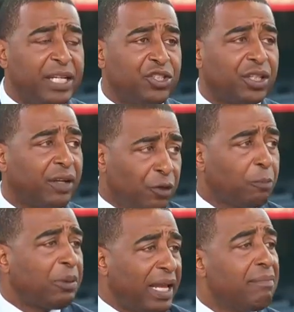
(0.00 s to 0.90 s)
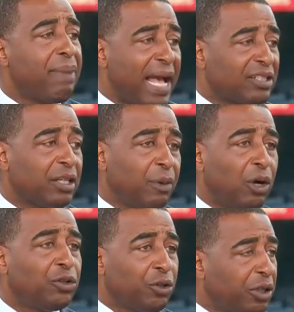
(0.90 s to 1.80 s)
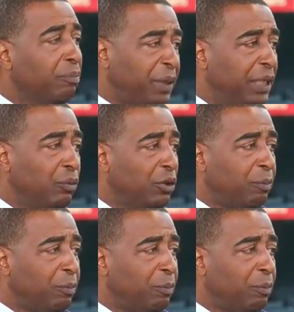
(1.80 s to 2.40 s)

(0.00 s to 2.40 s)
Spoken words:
patient. If you're playing basketball and you're competing